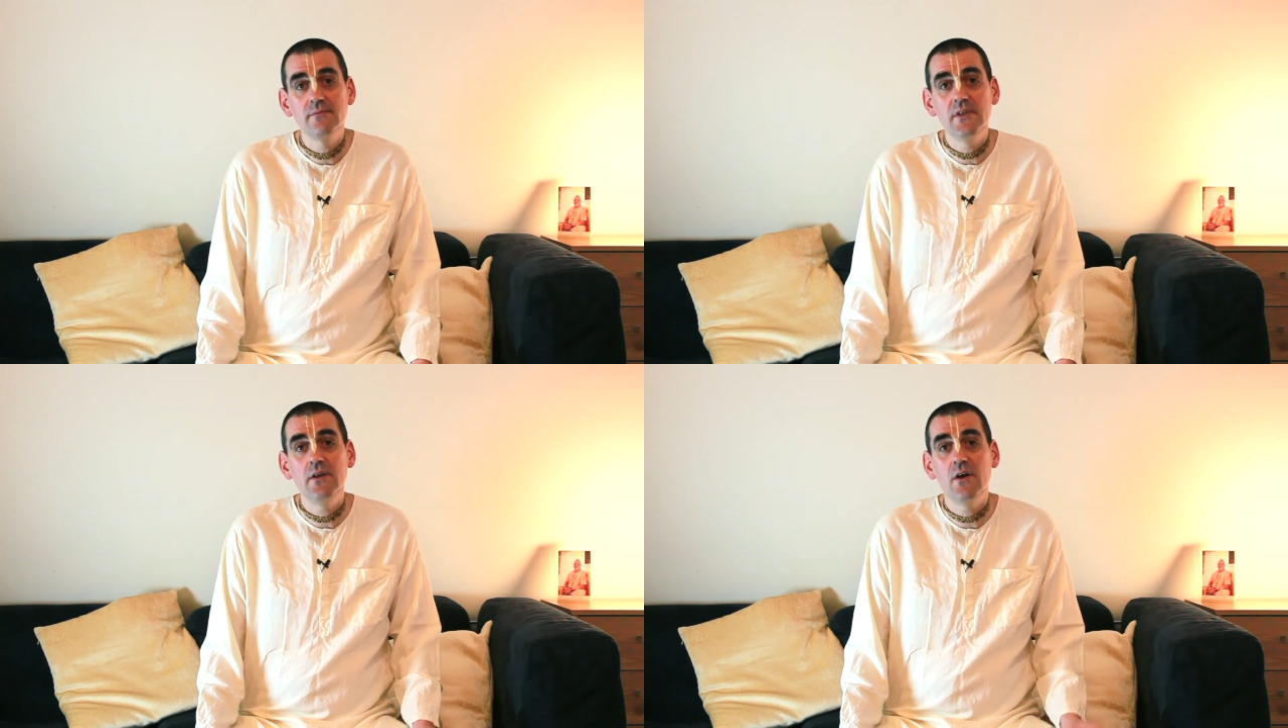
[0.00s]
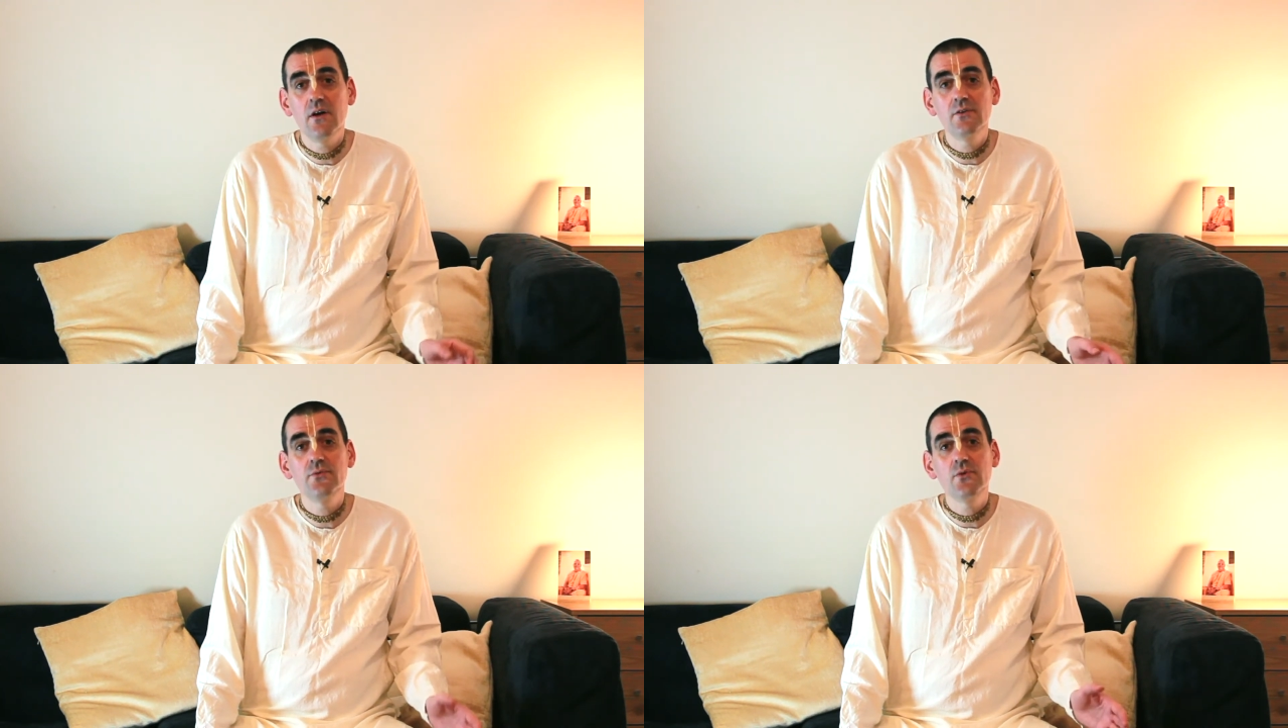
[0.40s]
the
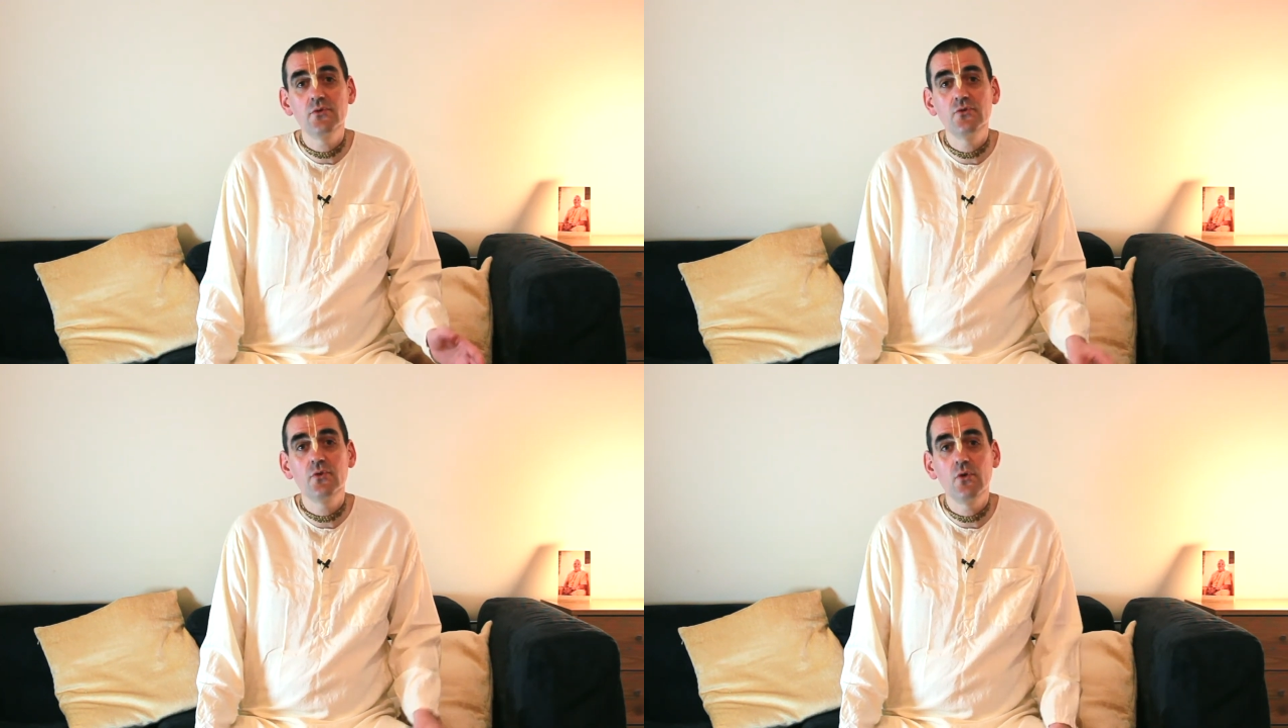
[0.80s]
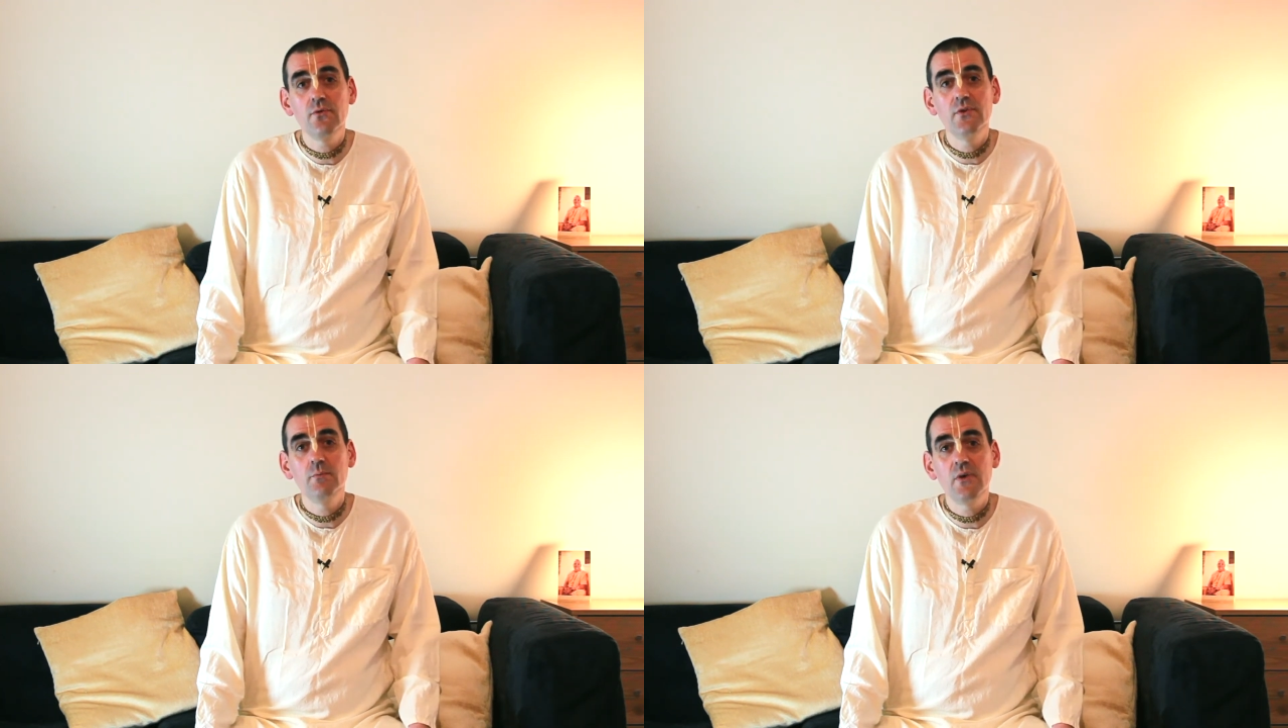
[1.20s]
art of control
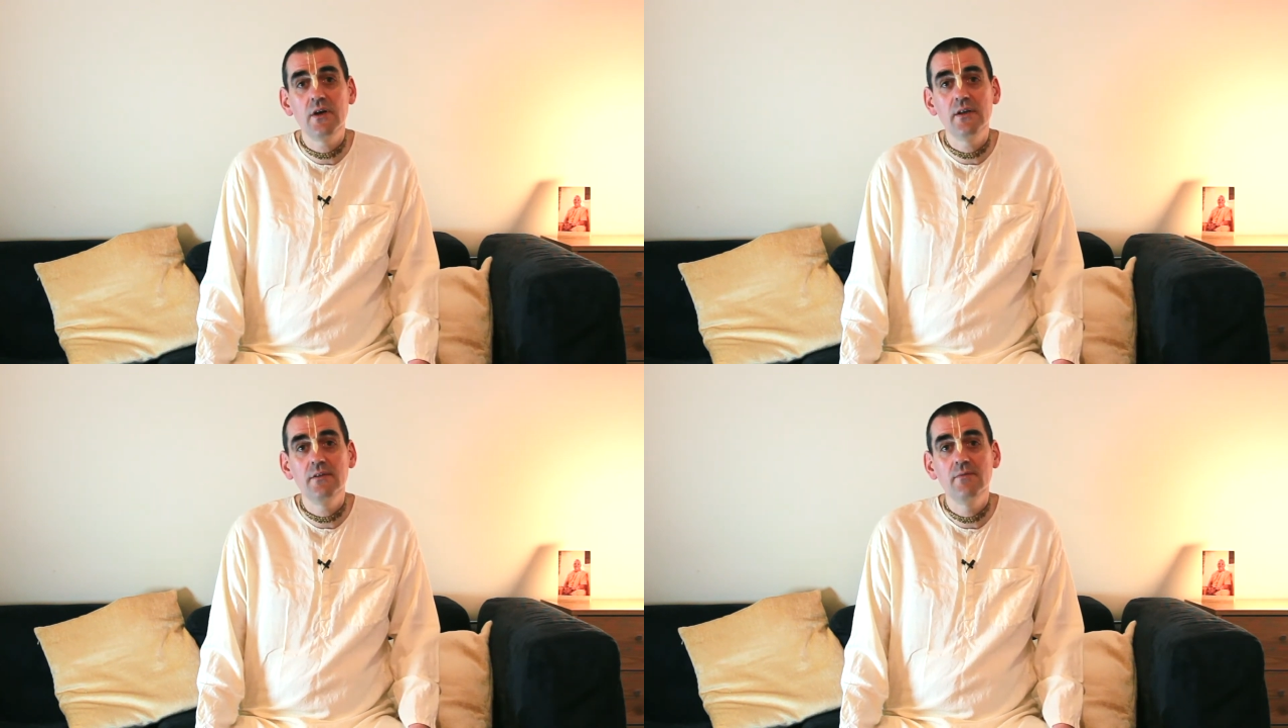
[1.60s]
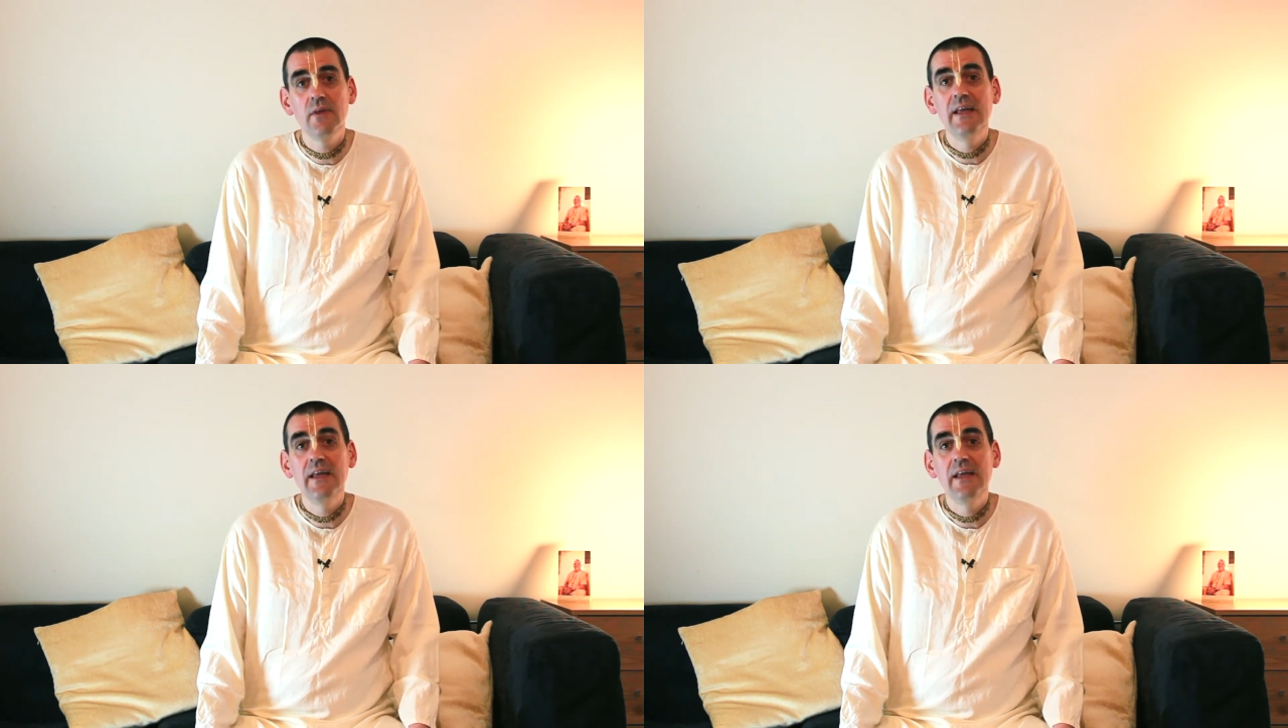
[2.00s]
of the mind,